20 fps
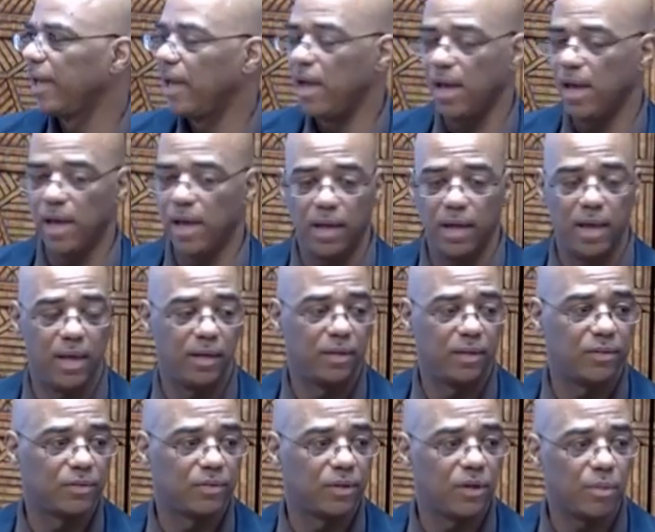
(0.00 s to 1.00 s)
and it's
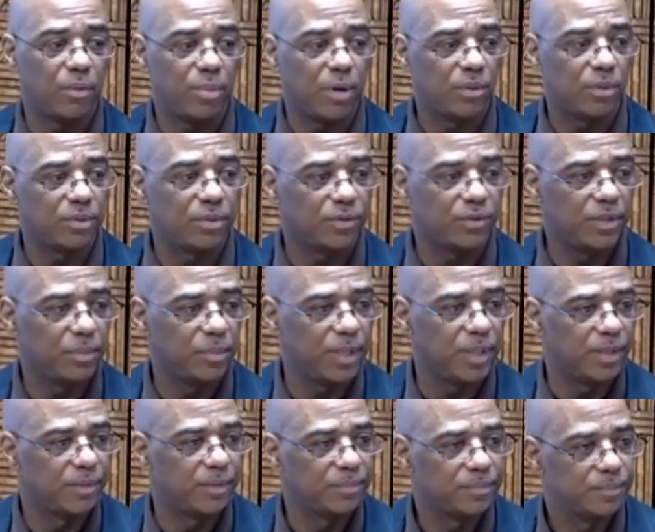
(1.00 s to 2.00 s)
all poetry to
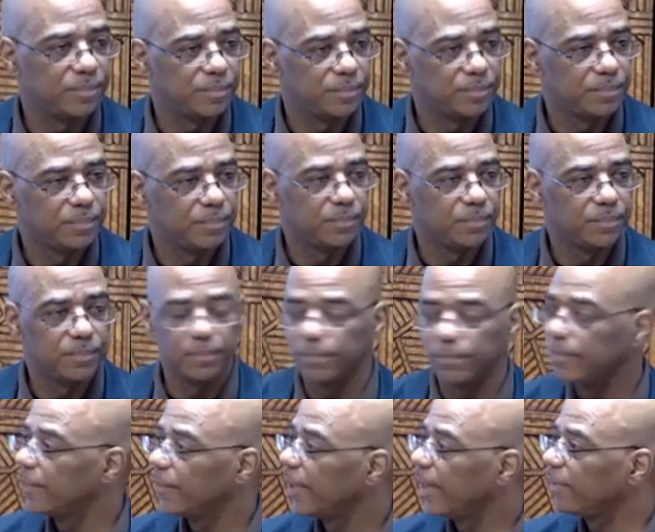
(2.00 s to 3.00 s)
me.
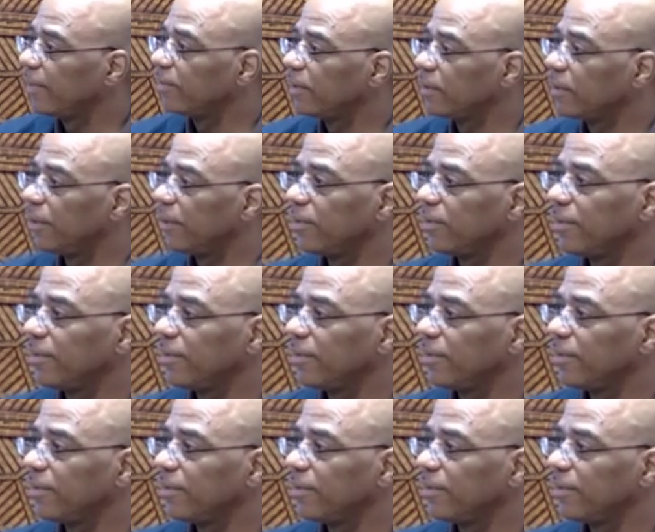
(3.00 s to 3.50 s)
Answer your question.